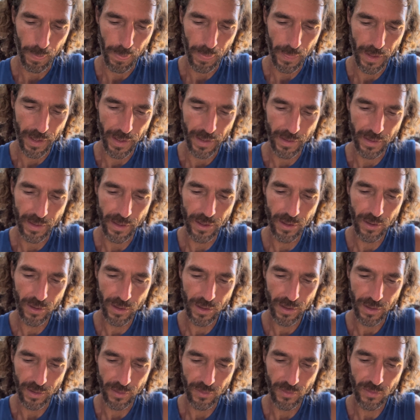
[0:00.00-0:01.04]
And here it
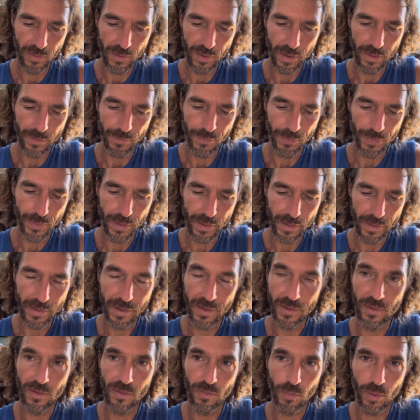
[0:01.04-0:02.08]
is.
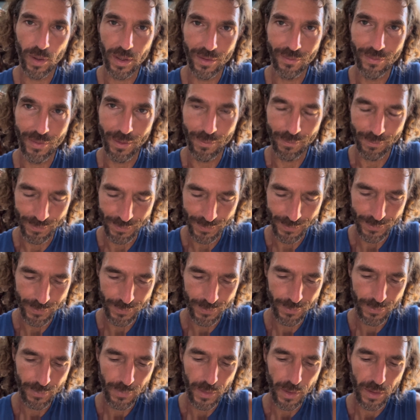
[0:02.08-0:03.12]
This is one of them.
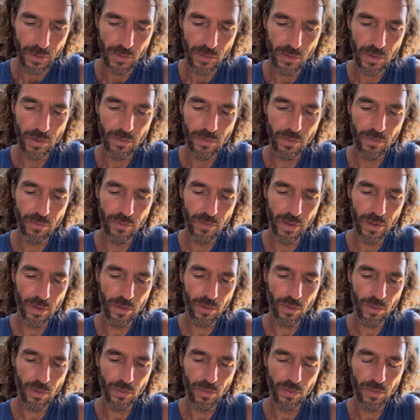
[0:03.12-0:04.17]
To
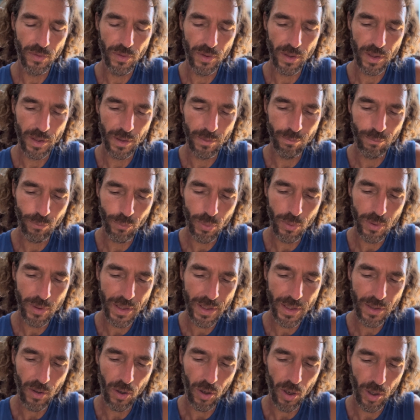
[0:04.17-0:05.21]
reveal the
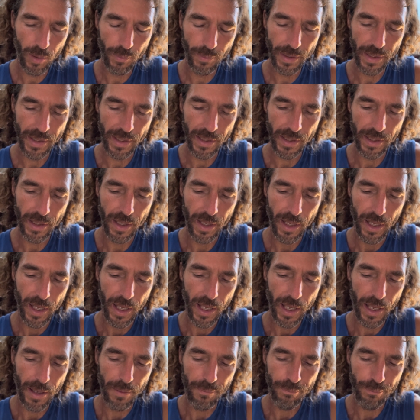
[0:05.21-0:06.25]
complete harmony
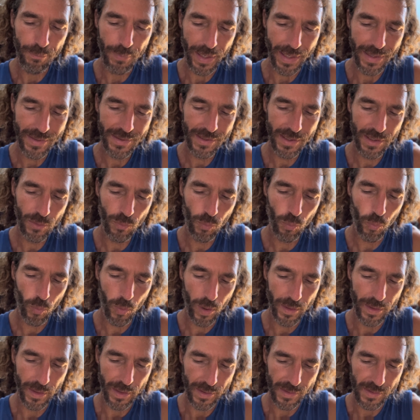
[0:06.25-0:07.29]
and basic
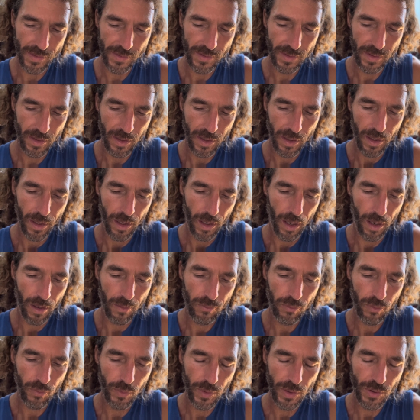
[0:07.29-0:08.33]
oneness
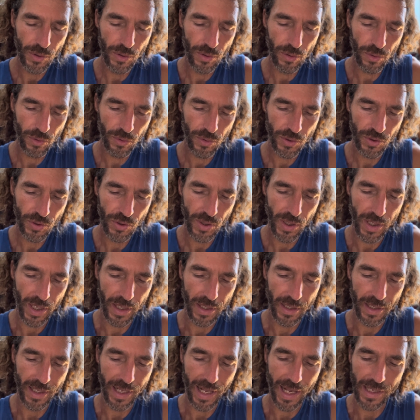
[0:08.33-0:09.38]
of original
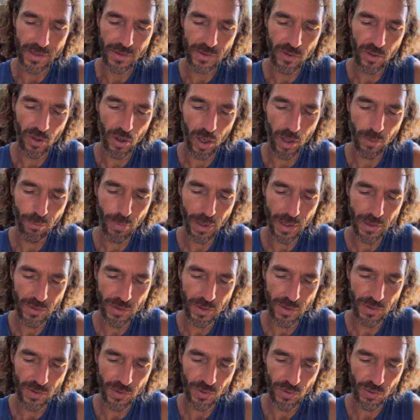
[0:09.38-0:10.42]
Christianity as taught by
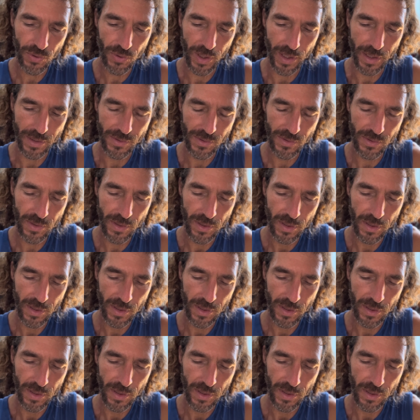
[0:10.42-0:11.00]
Jesus Christ